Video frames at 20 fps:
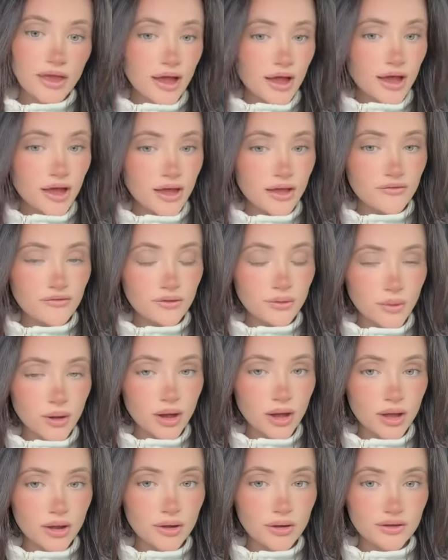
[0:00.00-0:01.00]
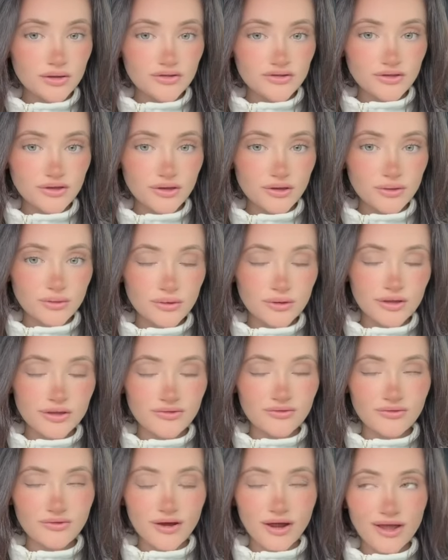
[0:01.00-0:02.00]
hi everyone. So,
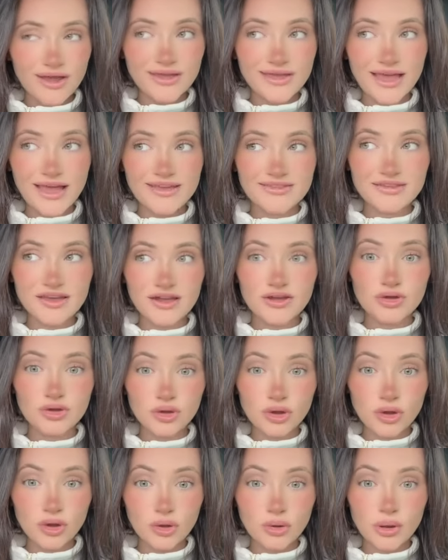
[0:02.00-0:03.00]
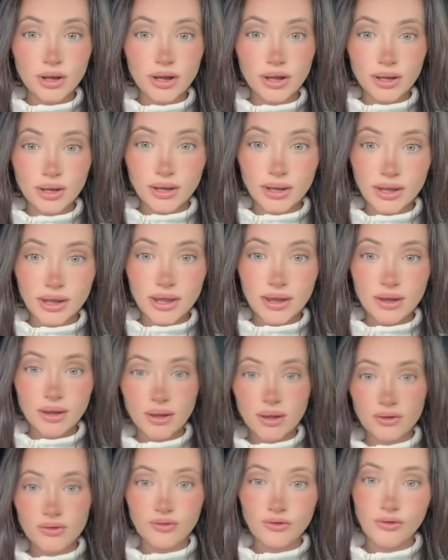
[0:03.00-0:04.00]
right, yes, I do need
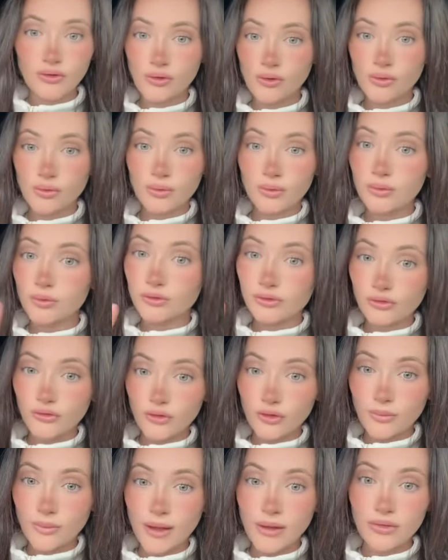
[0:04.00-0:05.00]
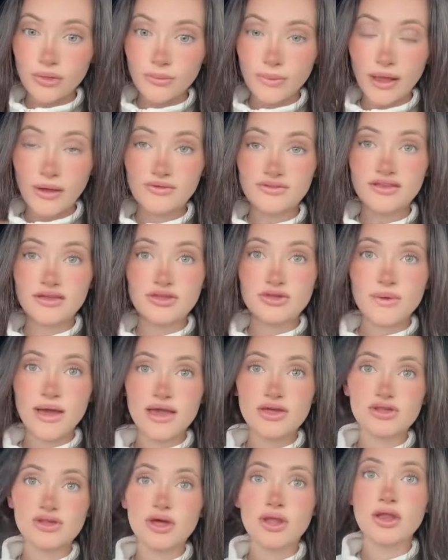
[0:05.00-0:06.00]
to talk about the bout
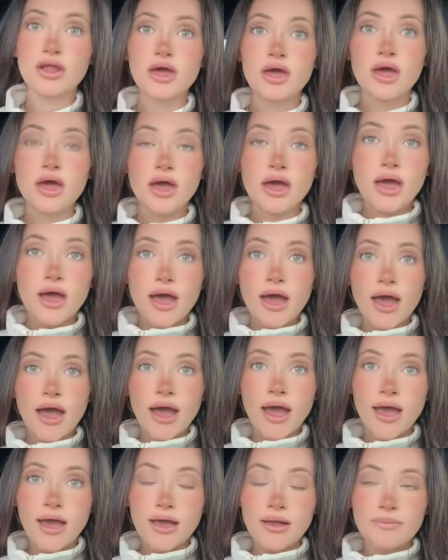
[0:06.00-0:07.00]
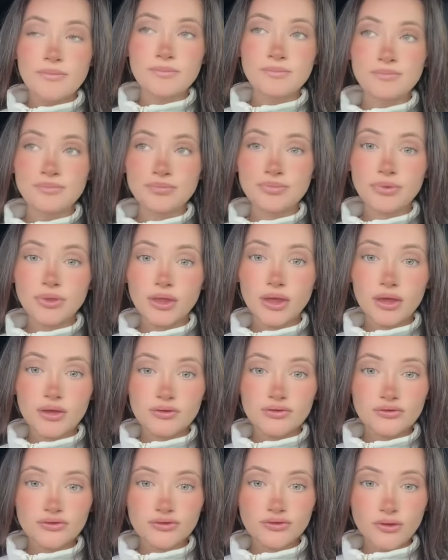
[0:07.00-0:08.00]
situation. Um,
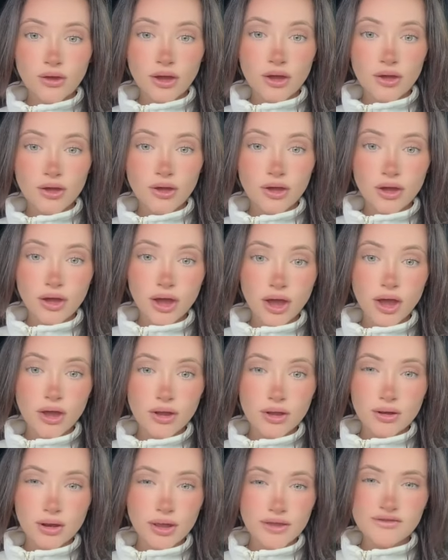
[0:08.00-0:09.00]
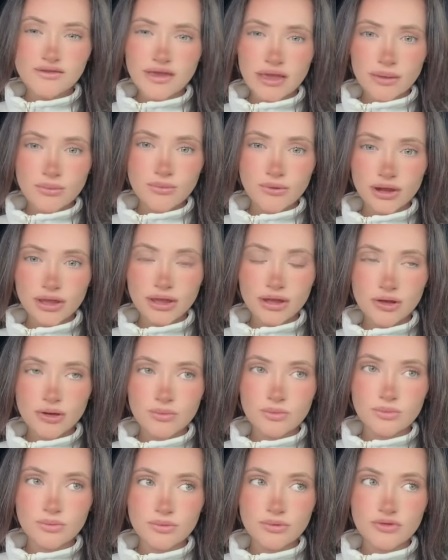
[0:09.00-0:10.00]
so I don't like to keep bringing up
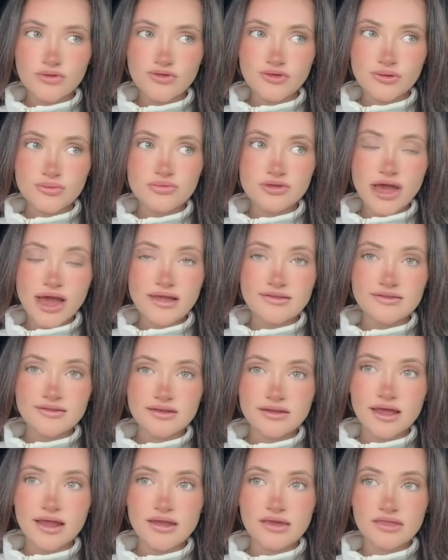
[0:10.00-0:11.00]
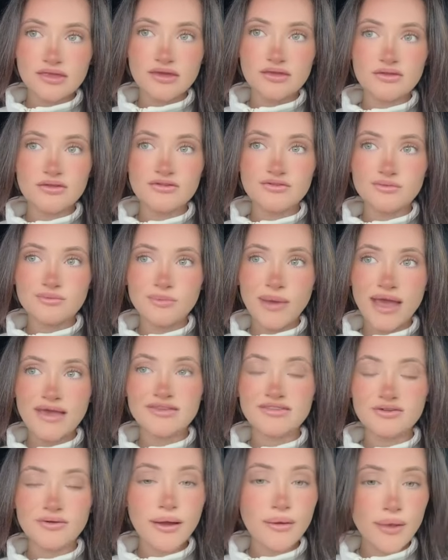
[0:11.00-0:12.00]
the subject and anything that was
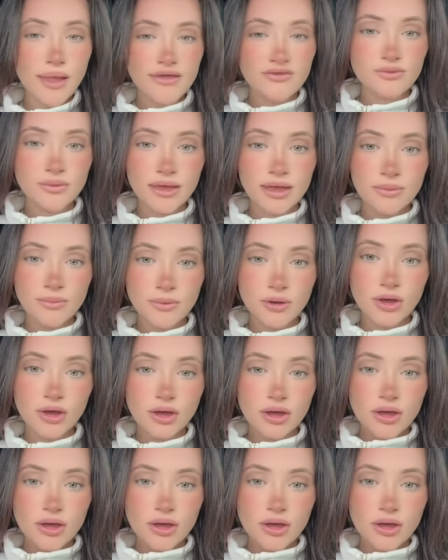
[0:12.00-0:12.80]
based around last week, but